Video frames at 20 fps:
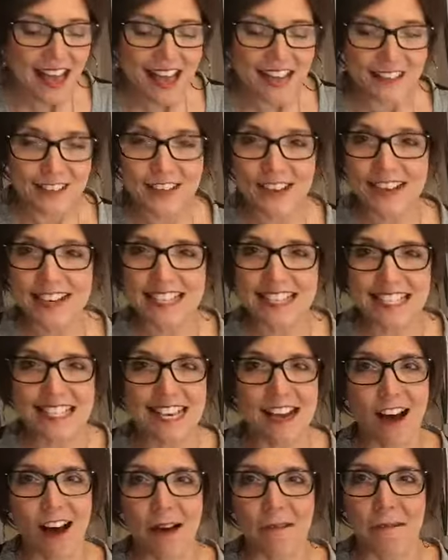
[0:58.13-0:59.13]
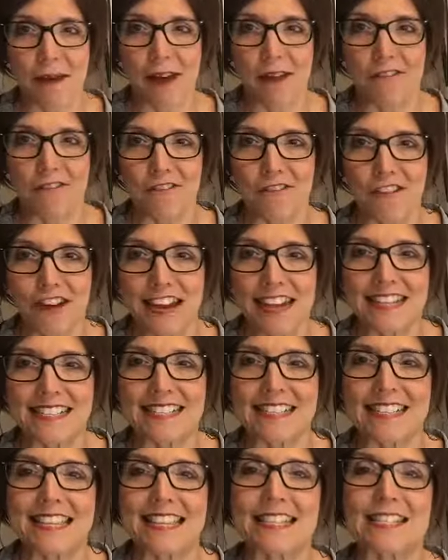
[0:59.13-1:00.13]
Good to see all my
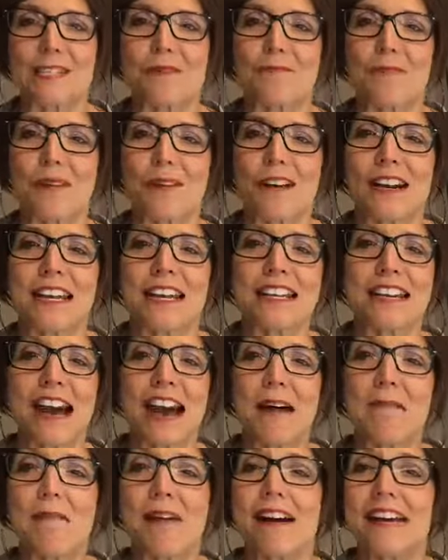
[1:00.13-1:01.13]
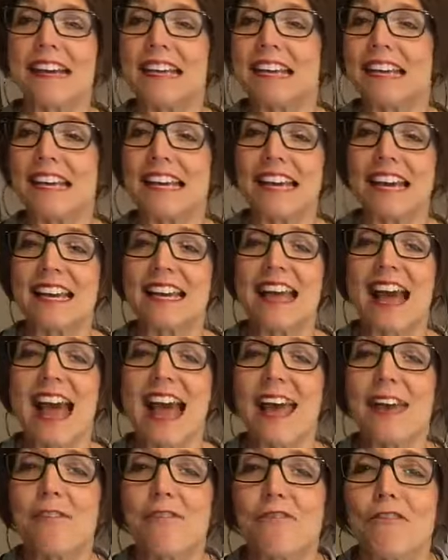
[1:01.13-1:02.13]
friends this morning. Come on in.
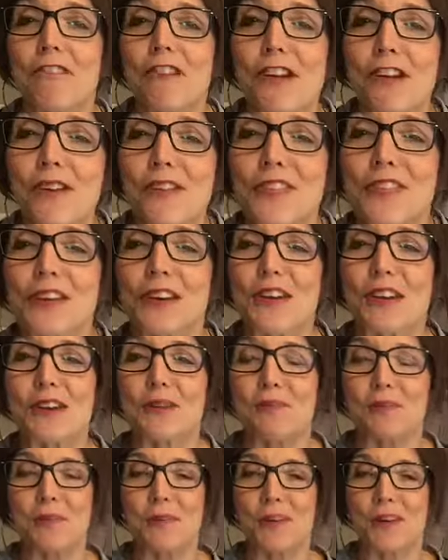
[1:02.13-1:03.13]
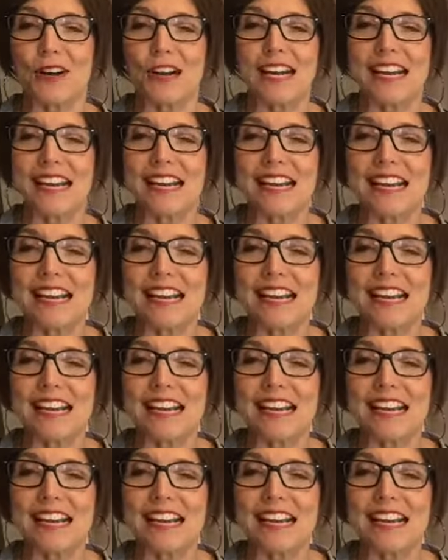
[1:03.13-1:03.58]
Hey, Ruth, good morning.